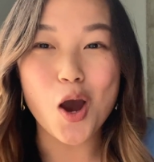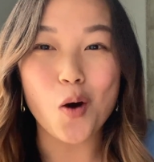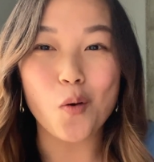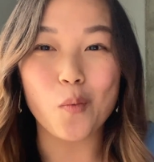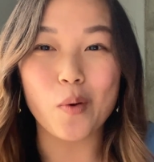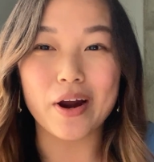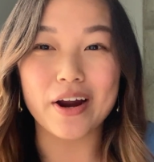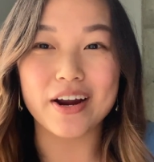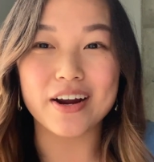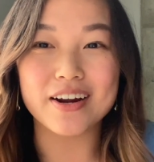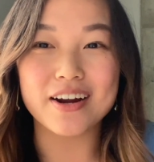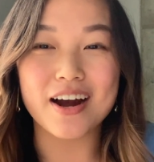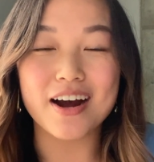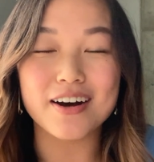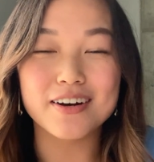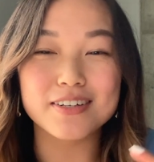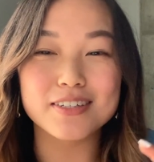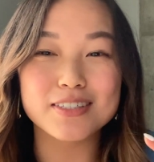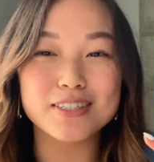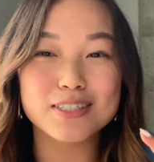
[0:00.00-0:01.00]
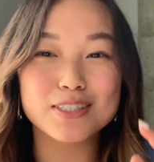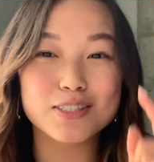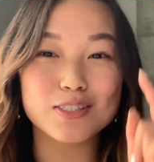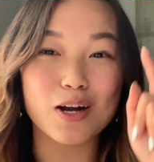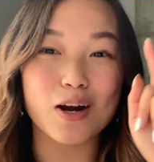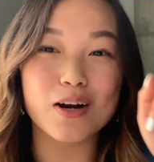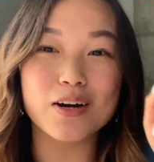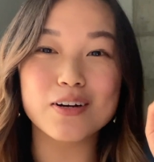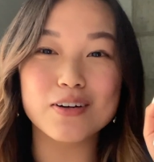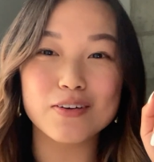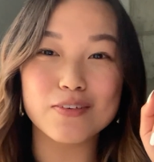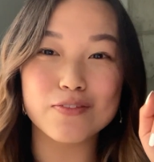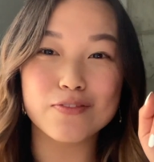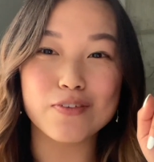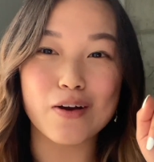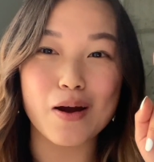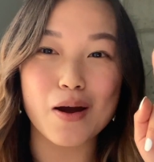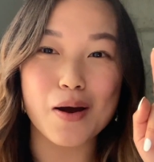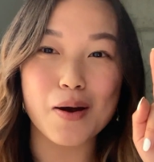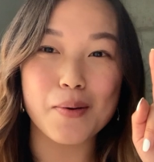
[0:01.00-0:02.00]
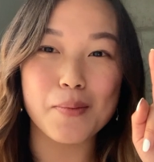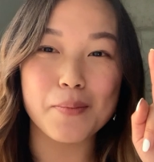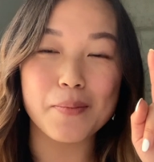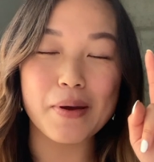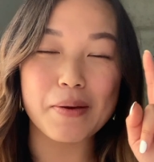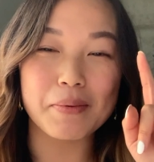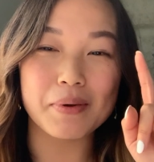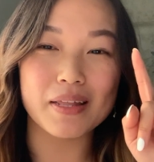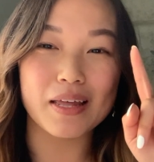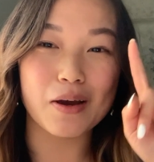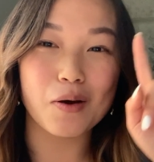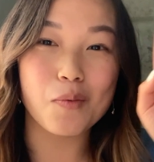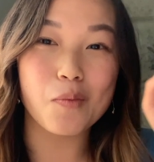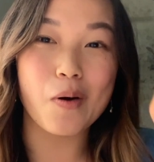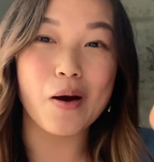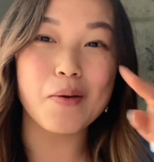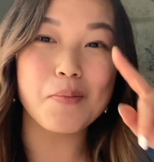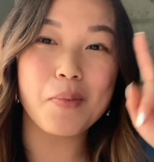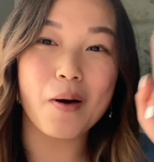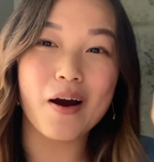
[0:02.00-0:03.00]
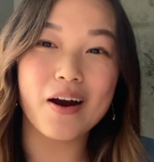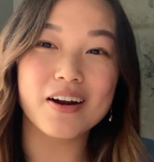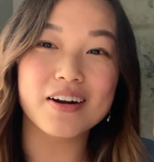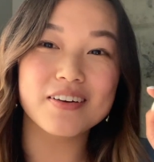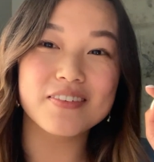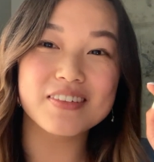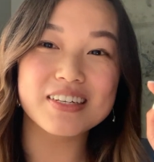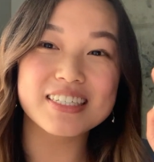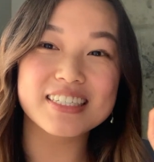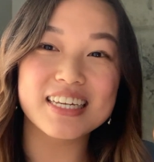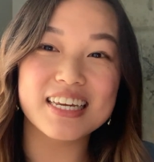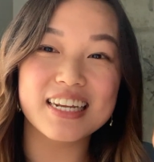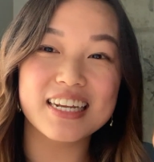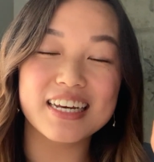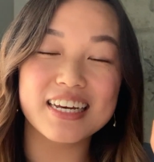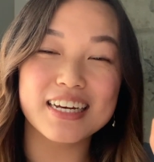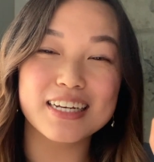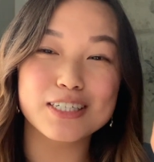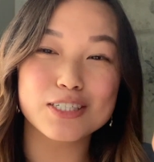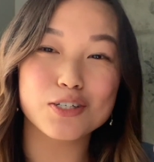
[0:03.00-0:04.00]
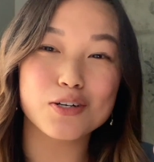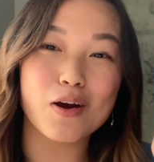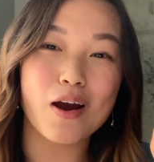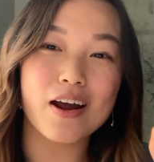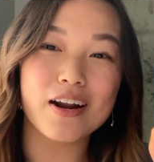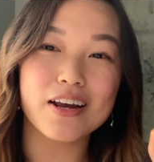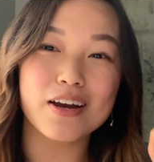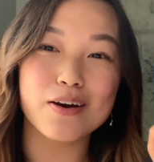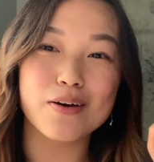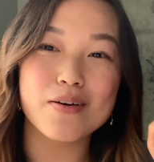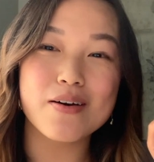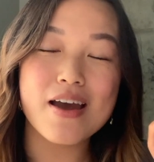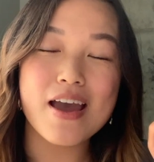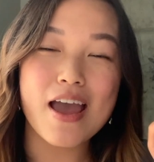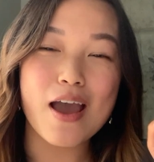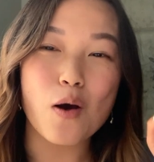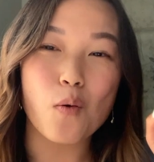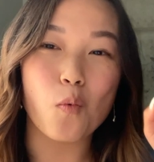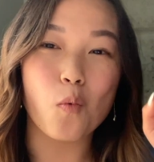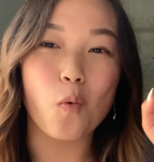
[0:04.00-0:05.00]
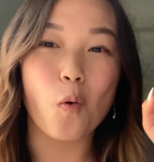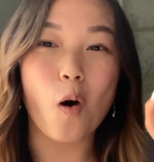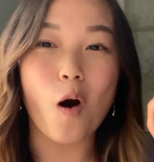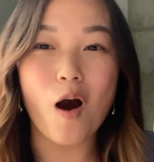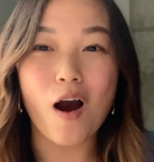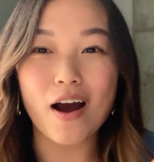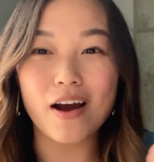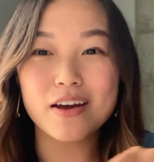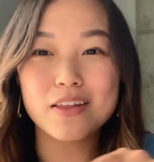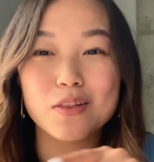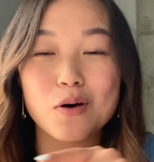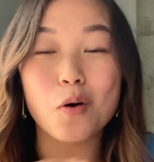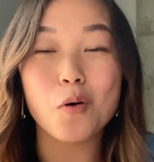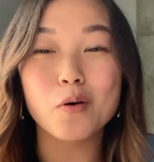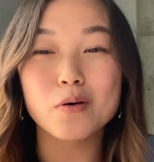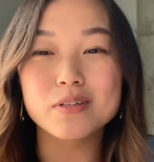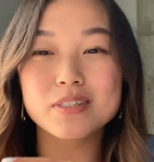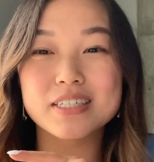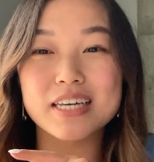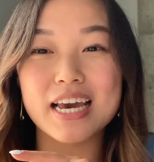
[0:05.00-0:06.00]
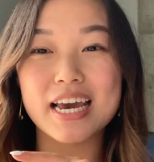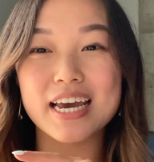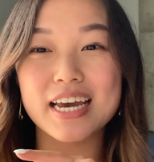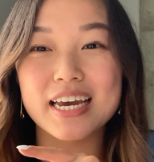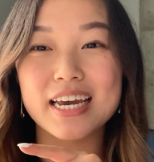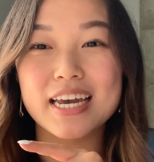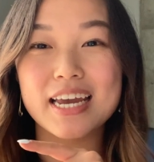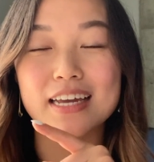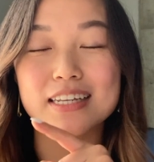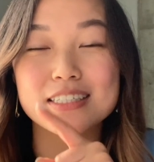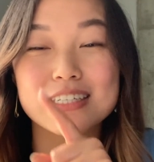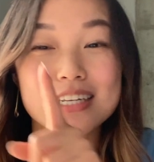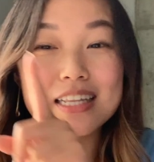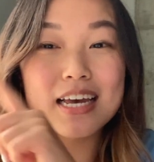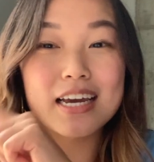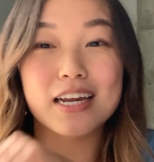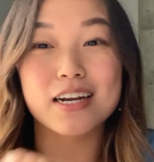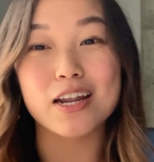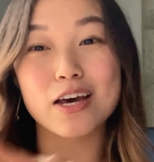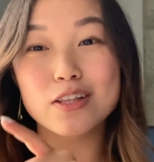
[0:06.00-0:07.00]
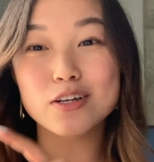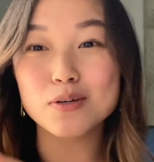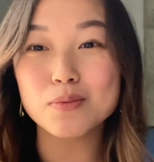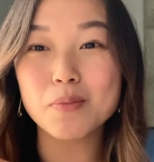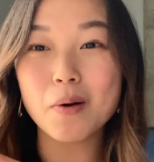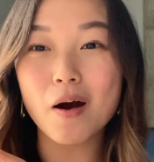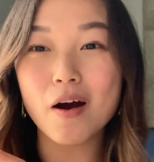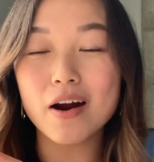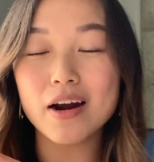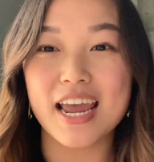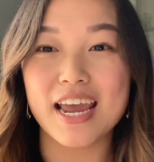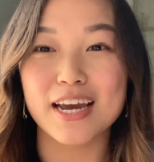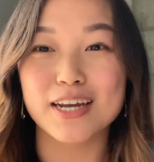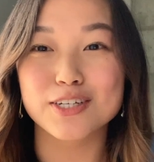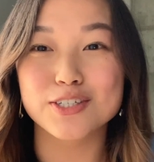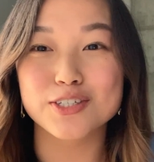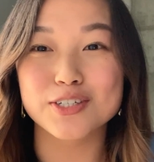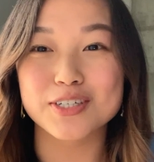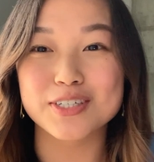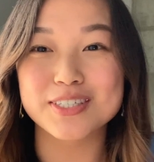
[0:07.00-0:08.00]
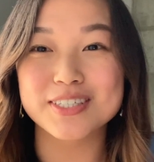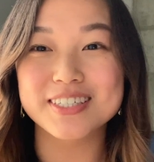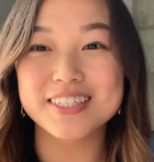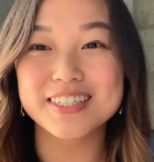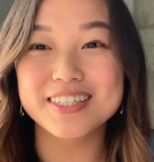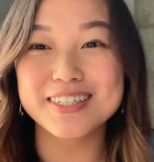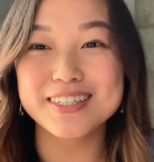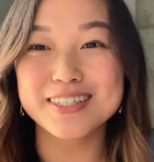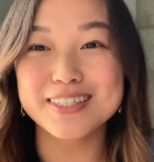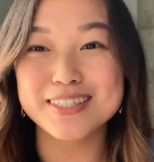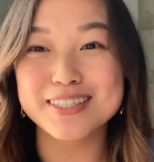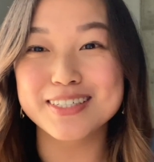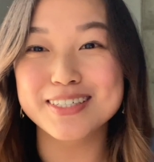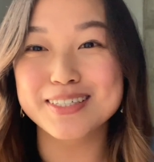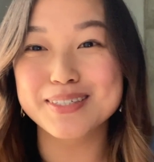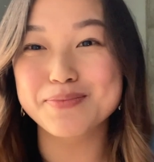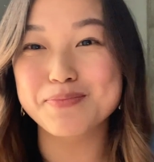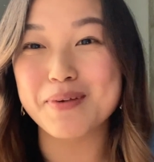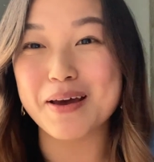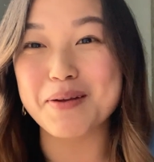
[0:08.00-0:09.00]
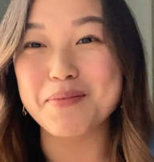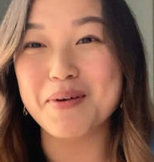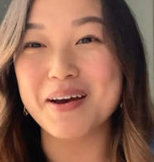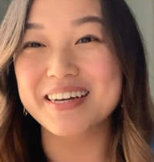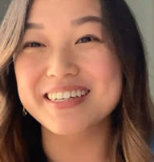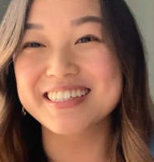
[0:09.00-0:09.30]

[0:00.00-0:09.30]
where I'll start from maybe like one part of the city in Toronto, walk the whole day to like another part, and just spend my